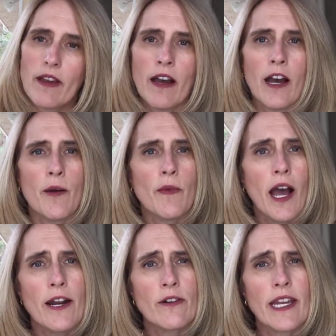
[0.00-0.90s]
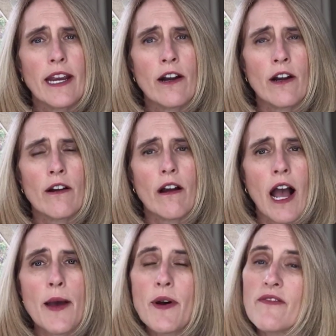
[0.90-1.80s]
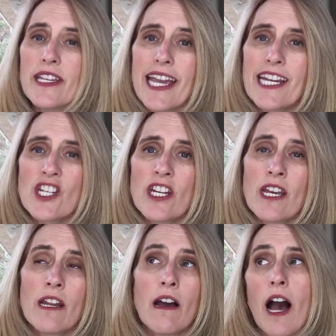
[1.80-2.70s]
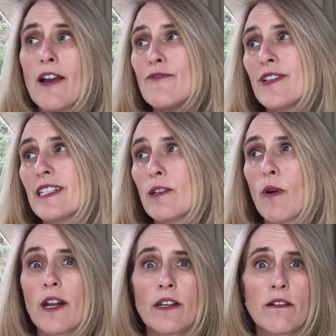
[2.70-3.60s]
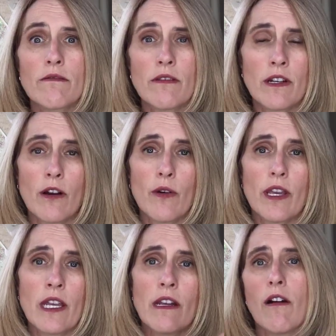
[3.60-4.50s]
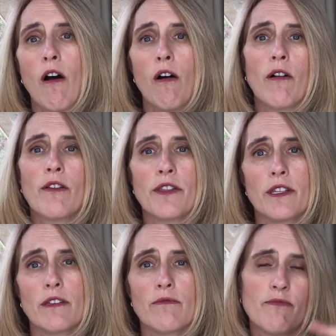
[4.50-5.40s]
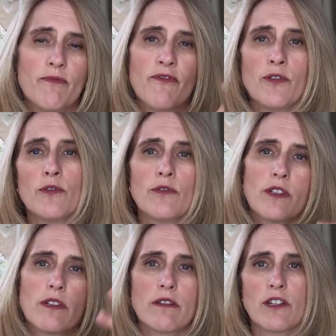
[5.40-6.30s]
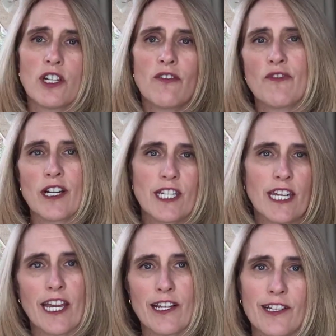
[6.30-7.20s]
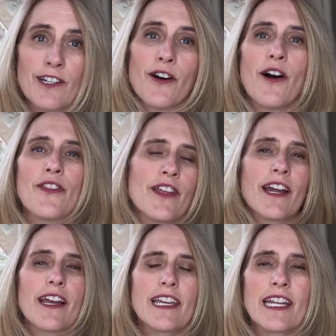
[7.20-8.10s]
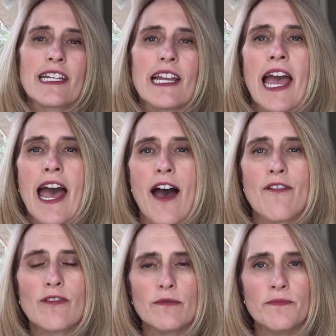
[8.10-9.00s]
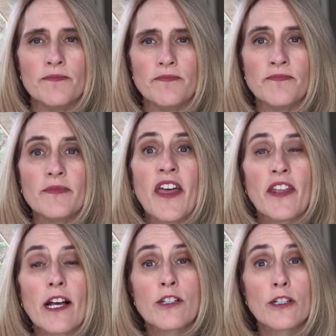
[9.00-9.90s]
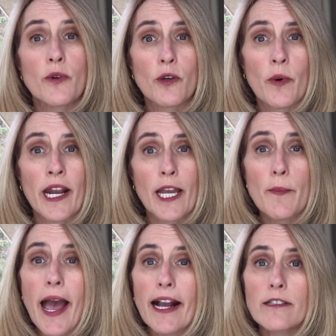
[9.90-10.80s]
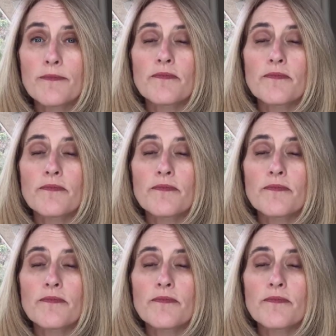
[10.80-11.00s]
I don't care, I'm on vacation, I really want to, eat all the foods, the chicken fried steak, that I can have, and then I'll deal with it when I get back.